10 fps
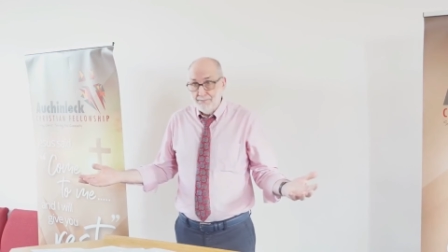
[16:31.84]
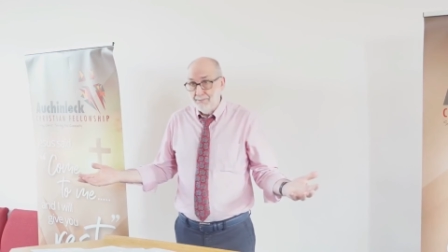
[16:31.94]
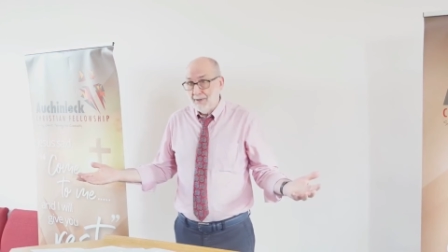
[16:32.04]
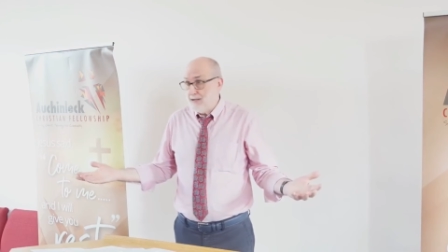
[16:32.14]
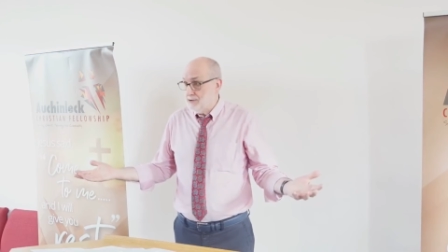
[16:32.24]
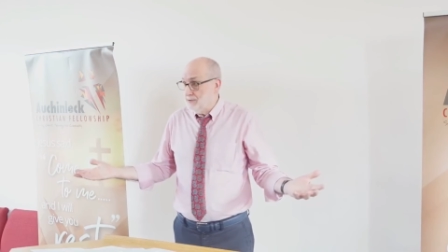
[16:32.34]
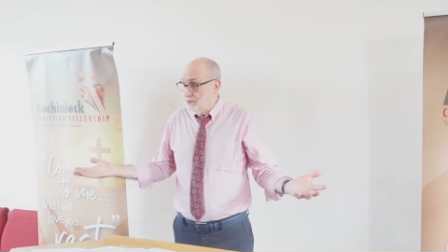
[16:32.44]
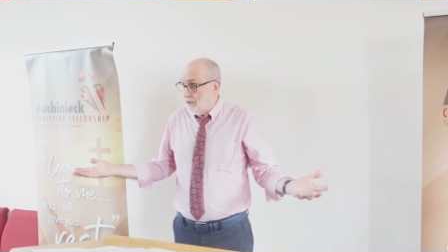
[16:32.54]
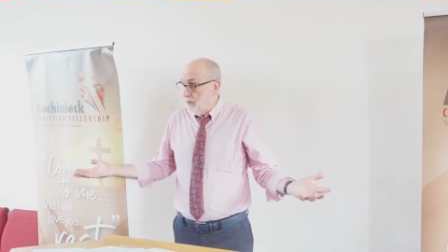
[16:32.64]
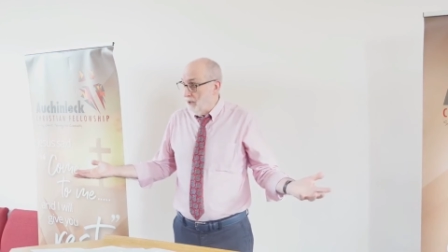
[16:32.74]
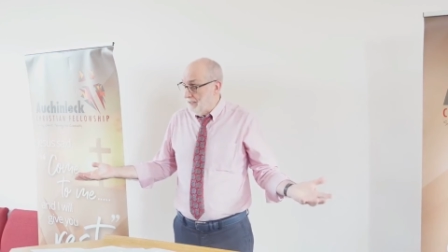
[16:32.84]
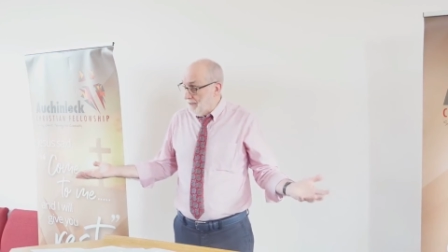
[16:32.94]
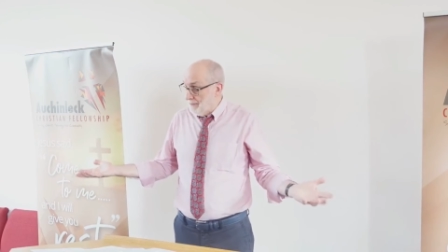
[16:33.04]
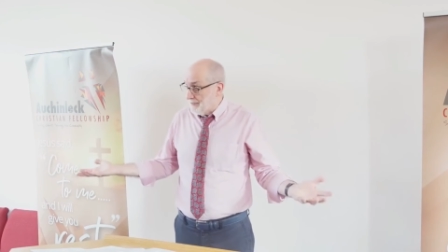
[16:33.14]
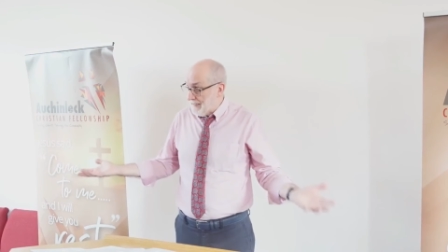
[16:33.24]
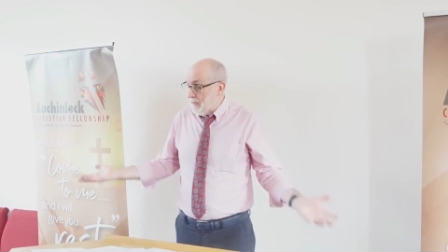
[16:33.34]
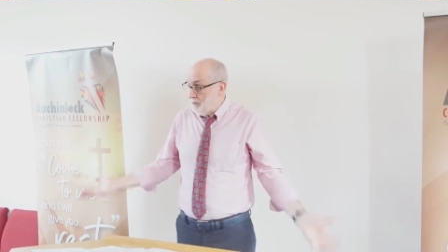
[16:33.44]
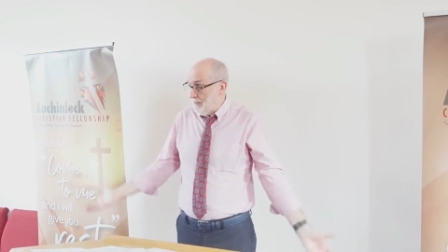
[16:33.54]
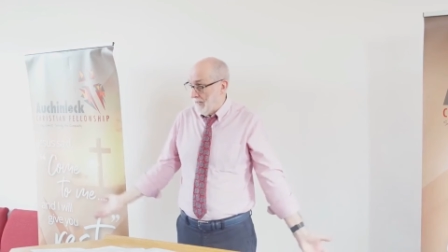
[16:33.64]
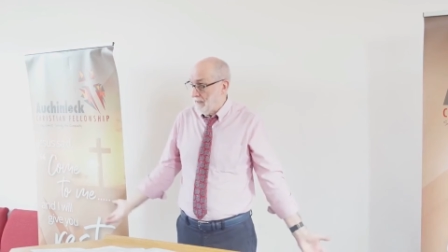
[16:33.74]
Because we don't know what another day
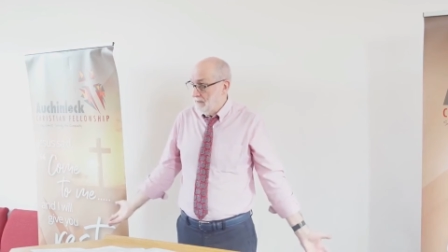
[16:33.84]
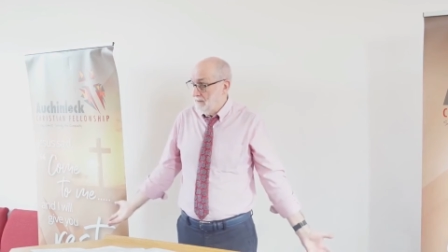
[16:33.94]
will bring.